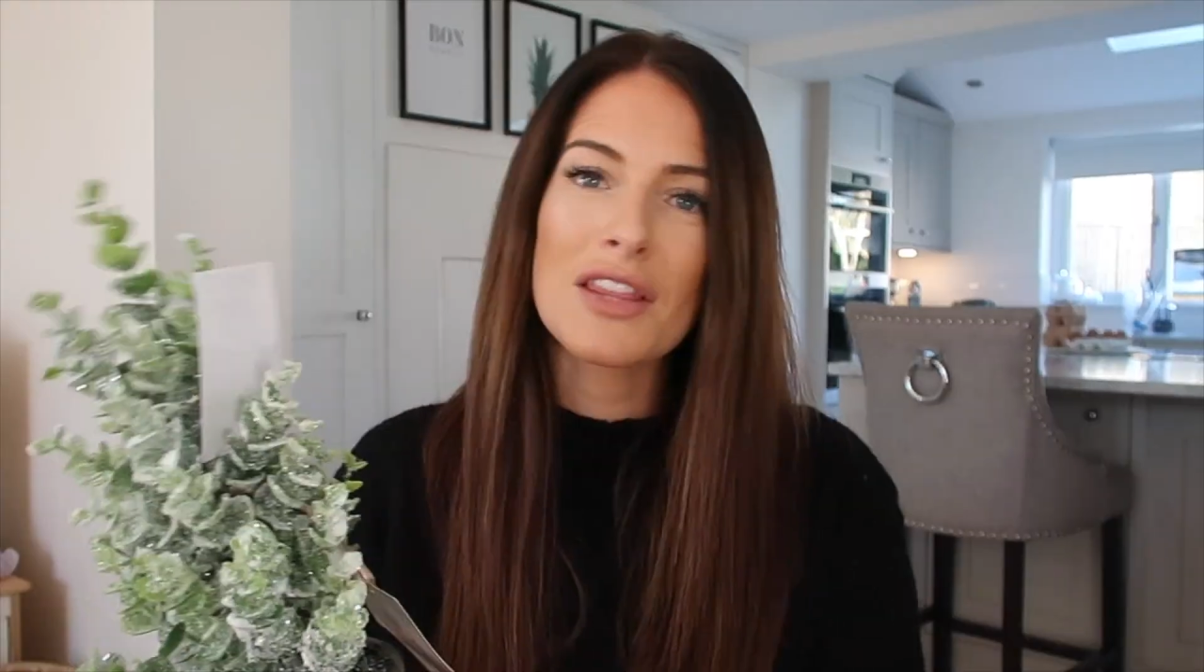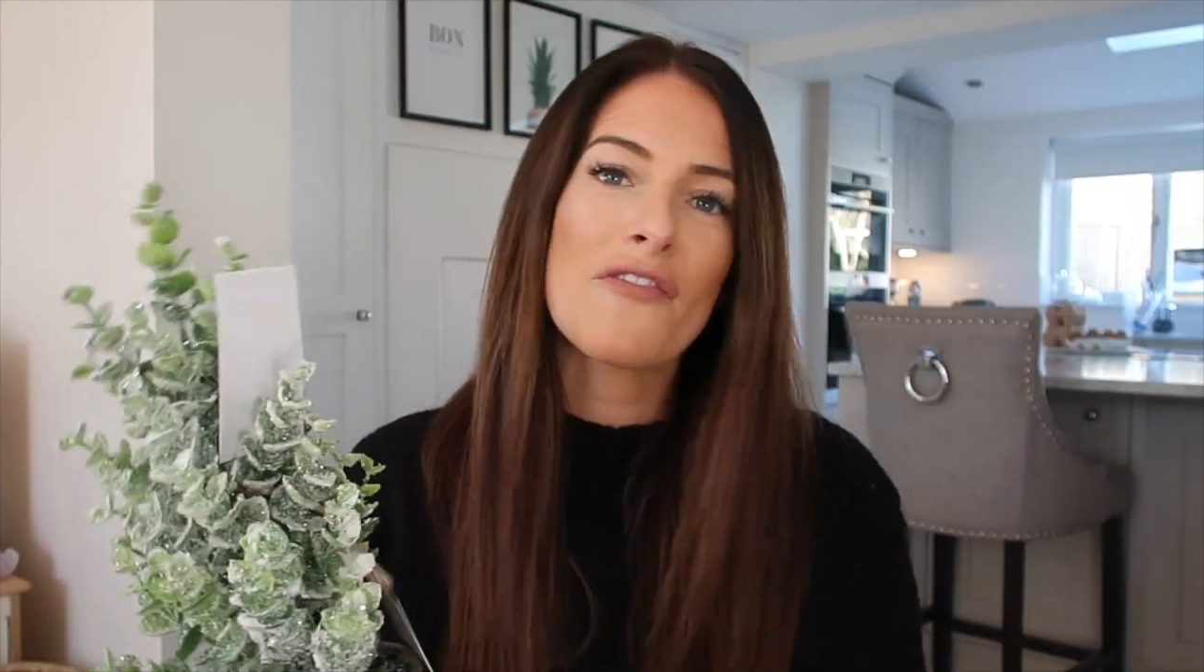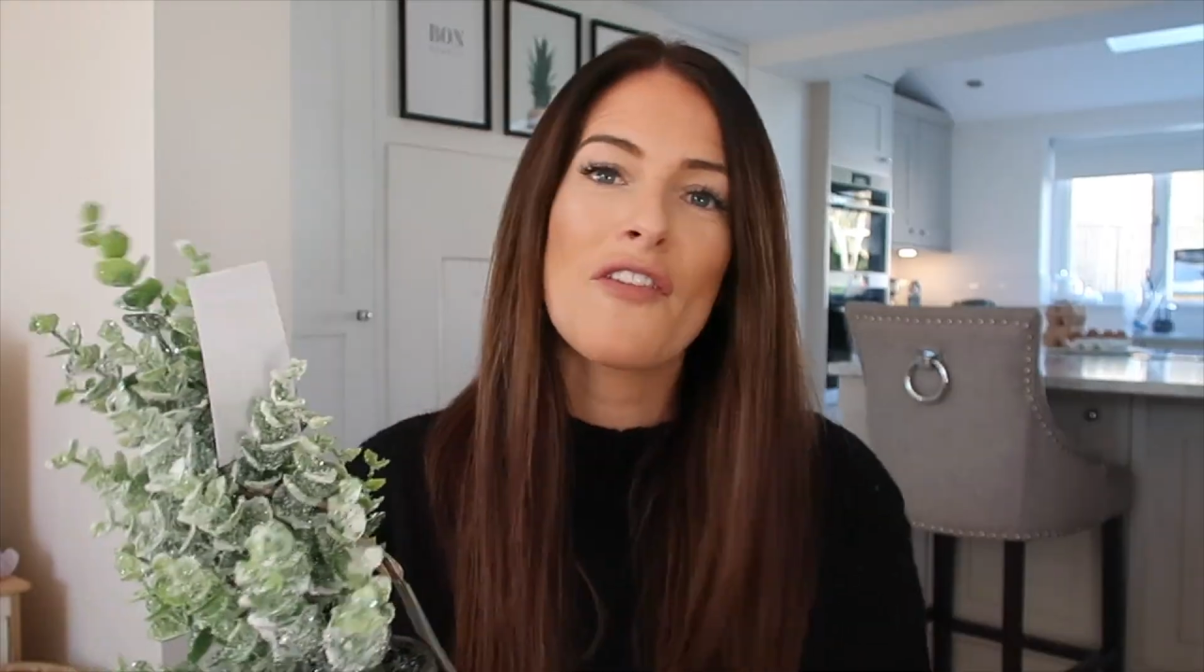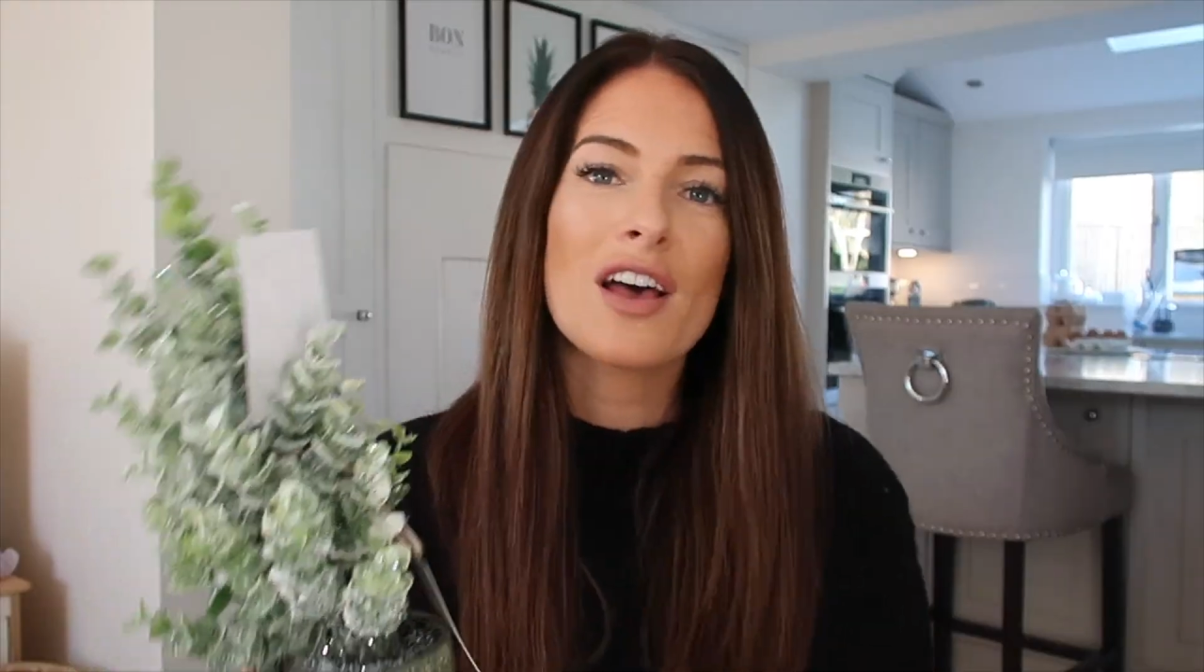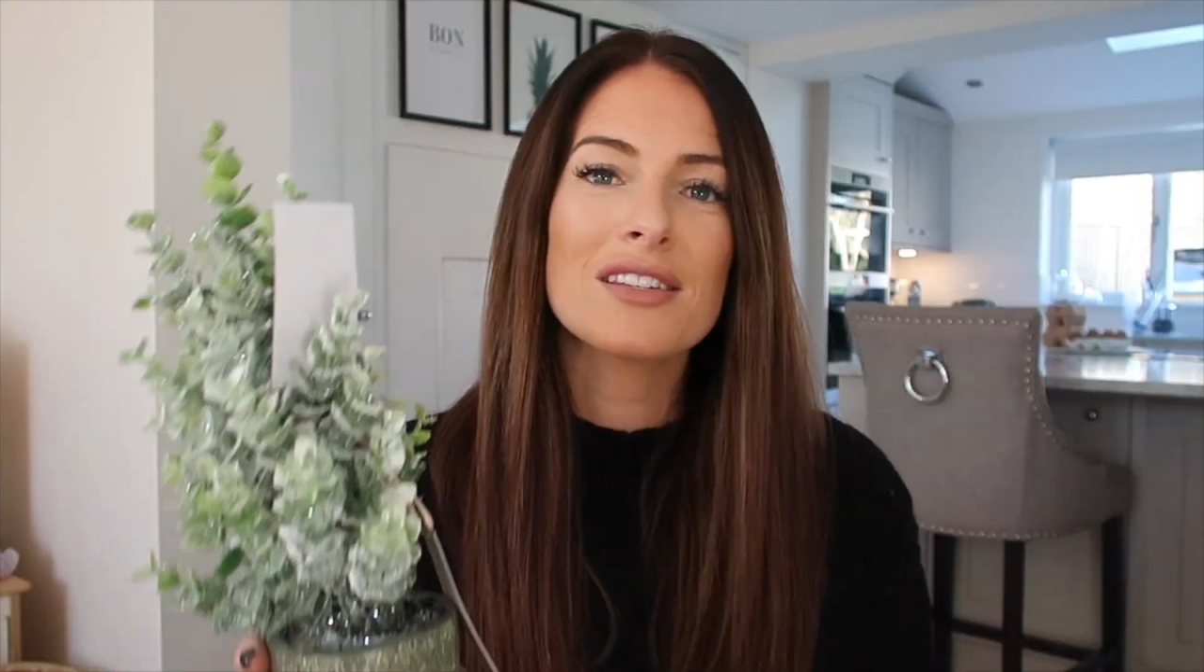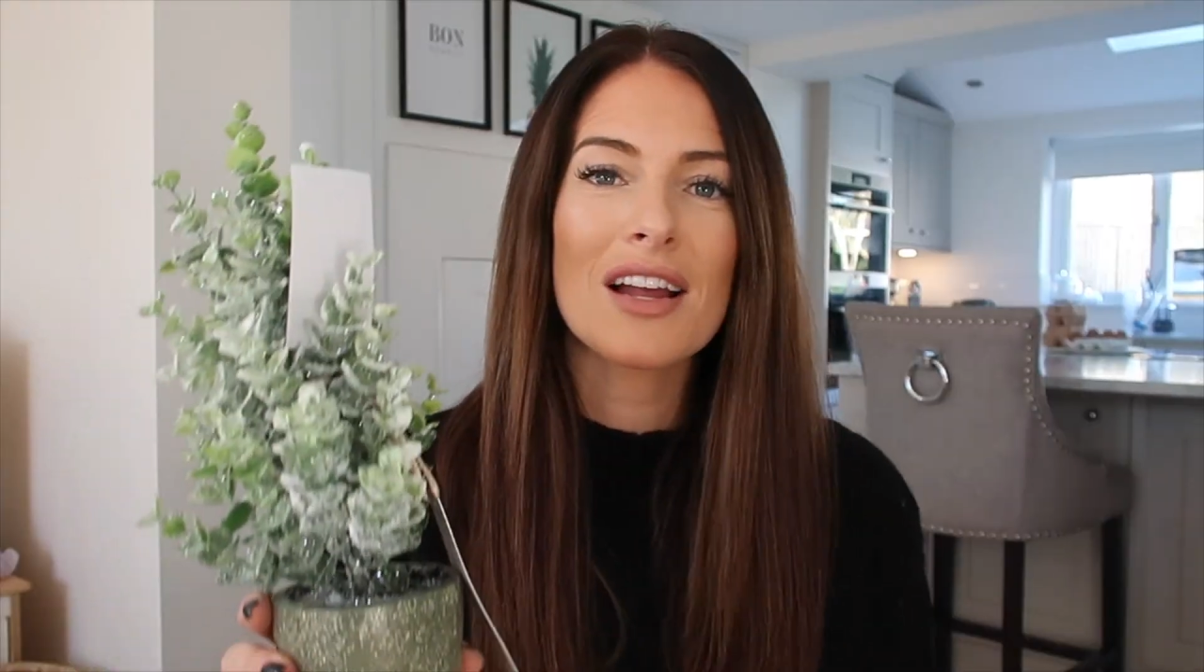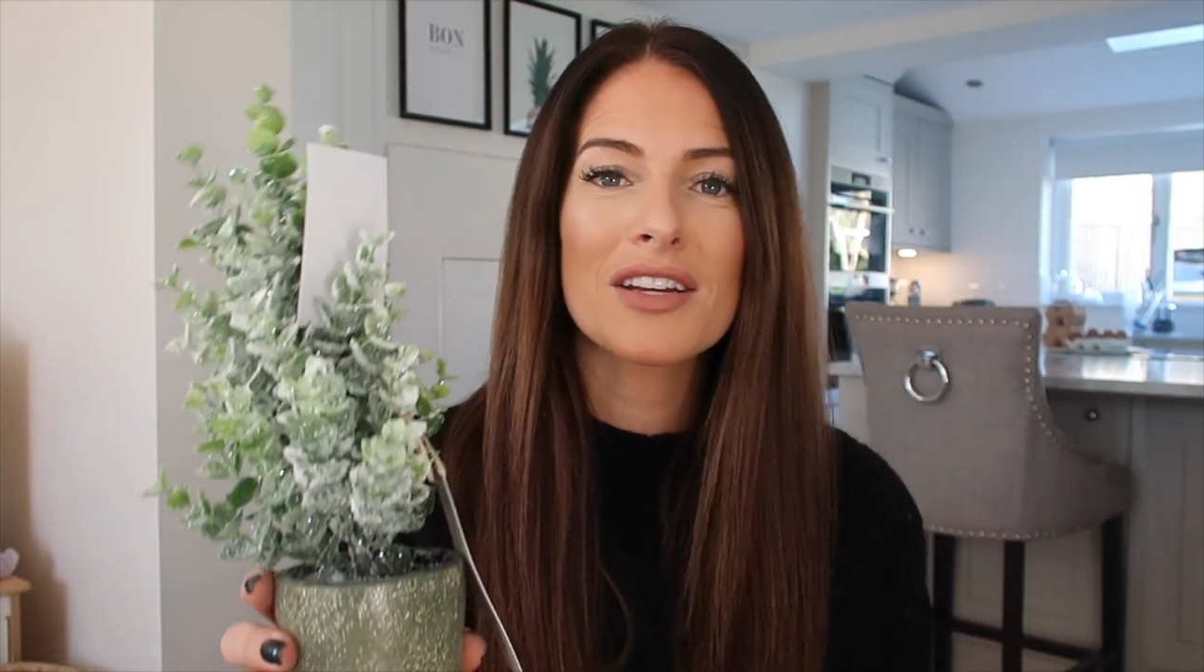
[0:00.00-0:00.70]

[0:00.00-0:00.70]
So the first